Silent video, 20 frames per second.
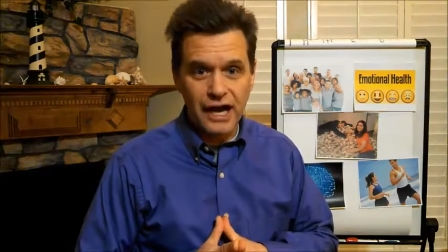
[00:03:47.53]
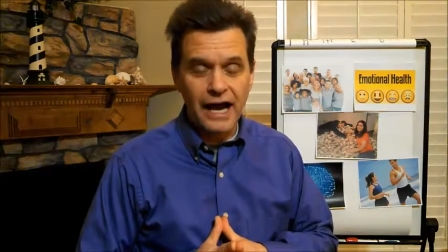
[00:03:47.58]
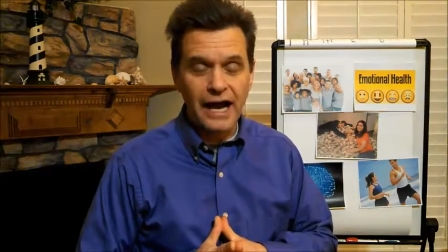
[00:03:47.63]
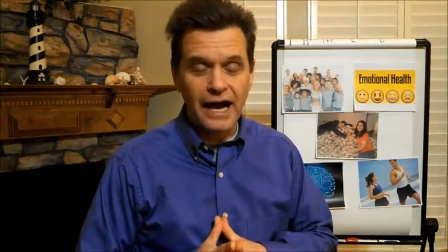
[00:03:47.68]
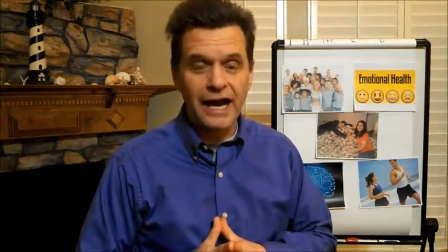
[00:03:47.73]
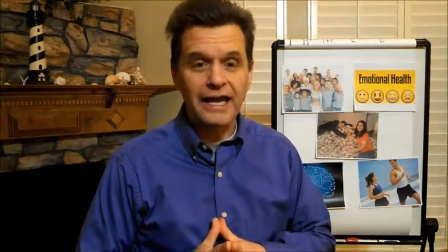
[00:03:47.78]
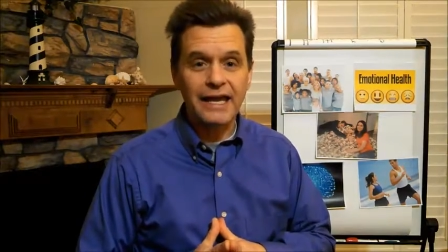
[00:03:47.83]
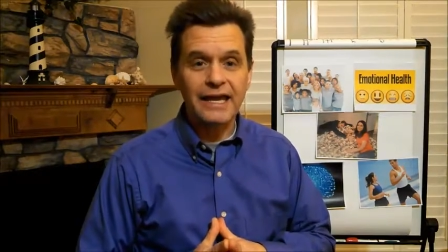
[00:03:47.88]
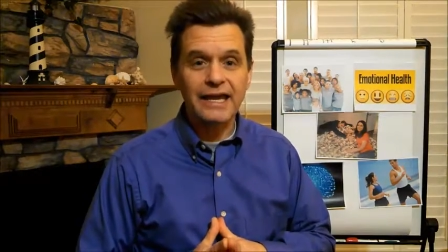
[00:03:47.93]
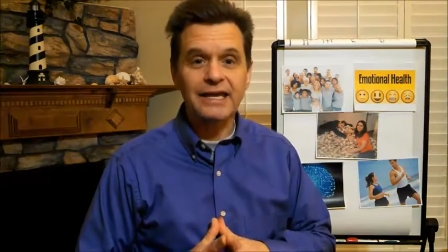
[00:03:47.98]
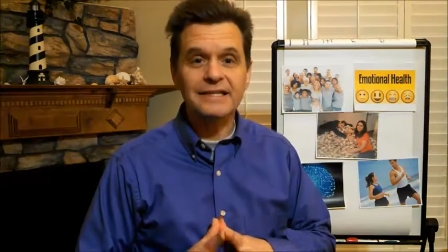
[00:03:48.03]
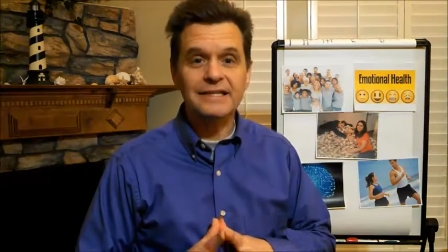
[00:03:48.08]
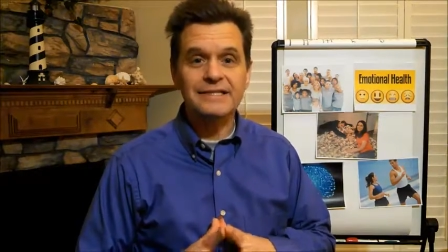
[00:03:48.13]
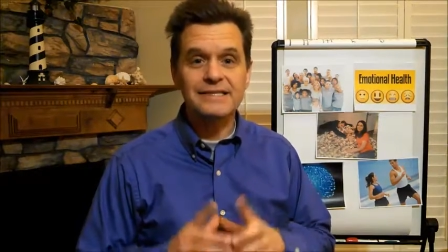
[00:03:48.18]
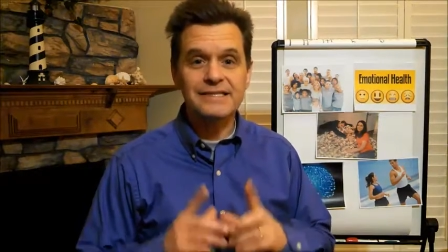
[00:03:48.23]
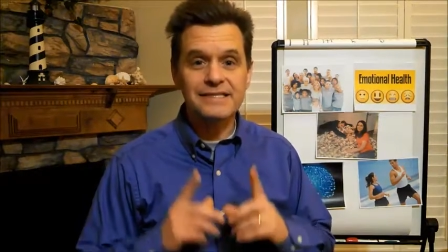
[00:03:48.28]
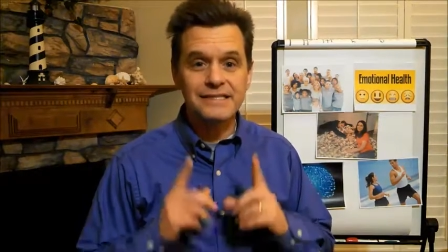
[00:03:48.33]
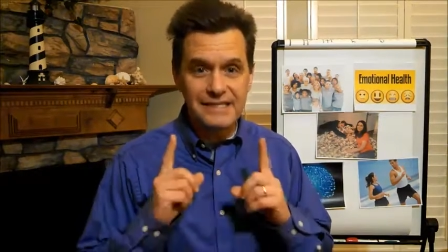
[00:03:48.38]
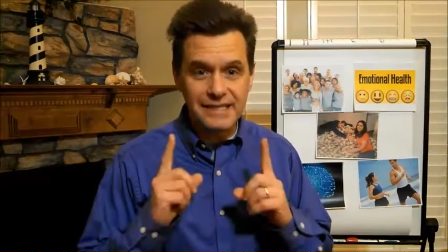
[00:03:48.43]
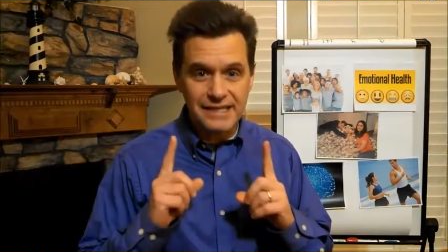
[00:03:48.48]
I can
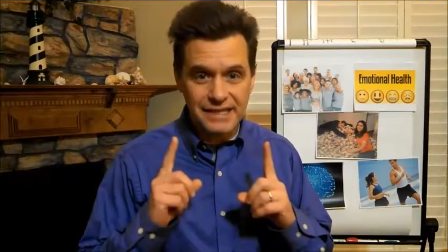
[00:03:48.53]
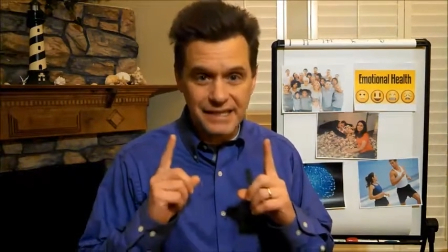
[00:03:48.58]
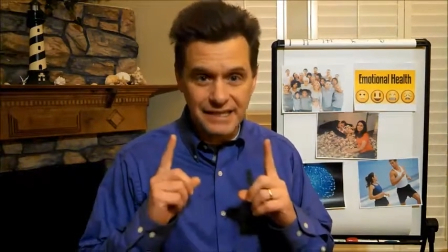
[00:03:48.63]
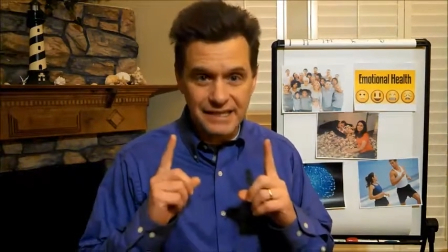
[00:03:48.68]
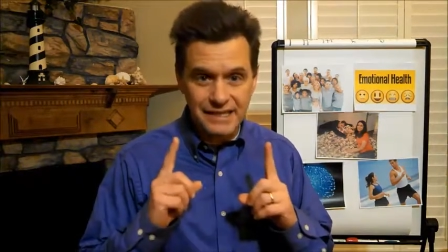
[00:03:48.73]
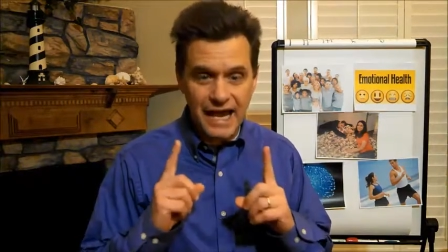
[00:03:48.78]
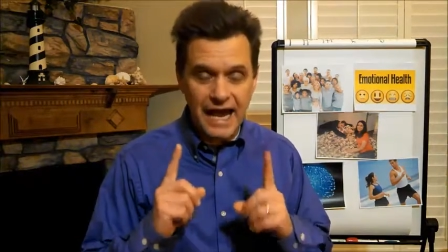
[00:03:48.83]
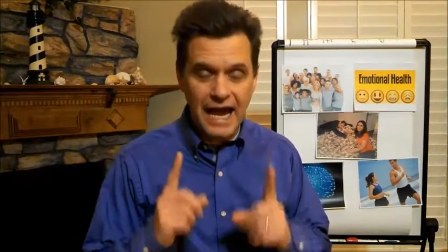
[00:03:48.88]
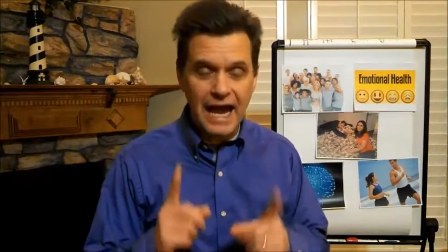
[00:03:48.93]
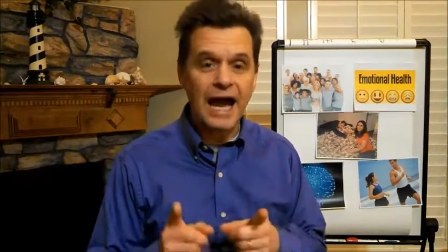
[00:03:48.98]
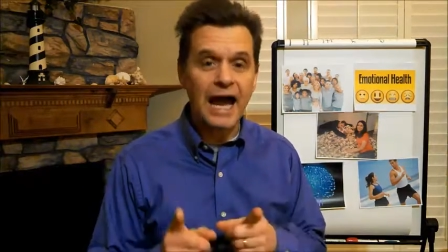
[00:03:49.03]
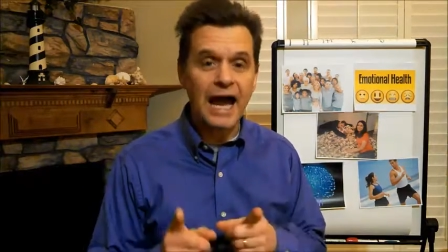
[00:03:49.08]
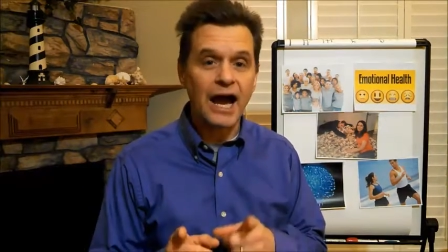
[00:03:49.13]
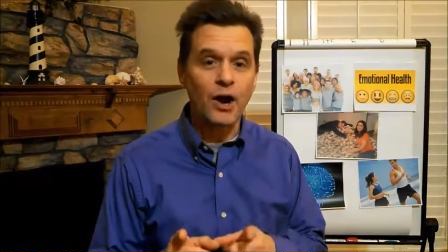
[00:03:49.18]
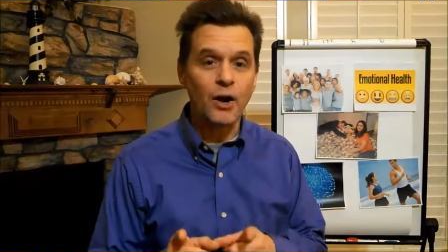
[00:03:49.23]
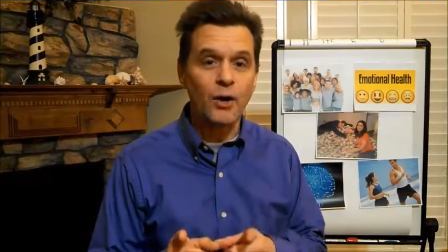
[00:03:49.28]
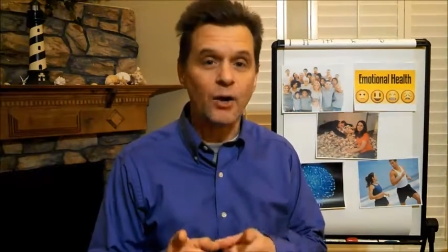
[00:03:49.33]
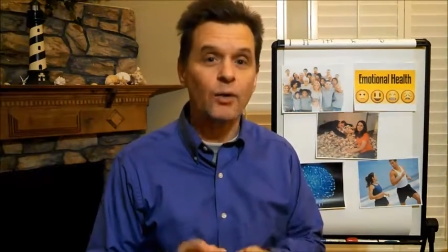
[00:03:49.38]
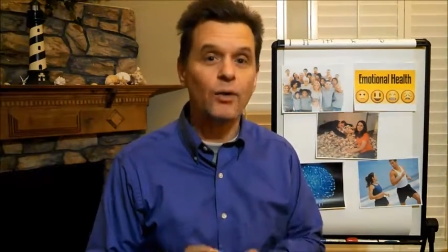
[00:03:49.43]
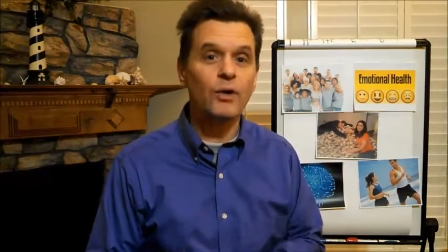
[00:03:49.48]
see
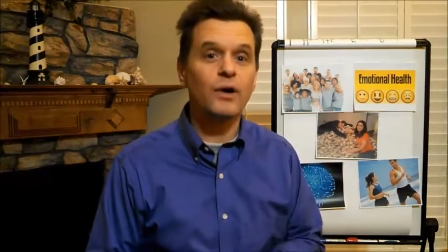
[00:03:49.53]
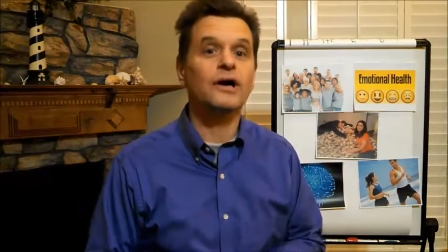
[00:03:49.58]
how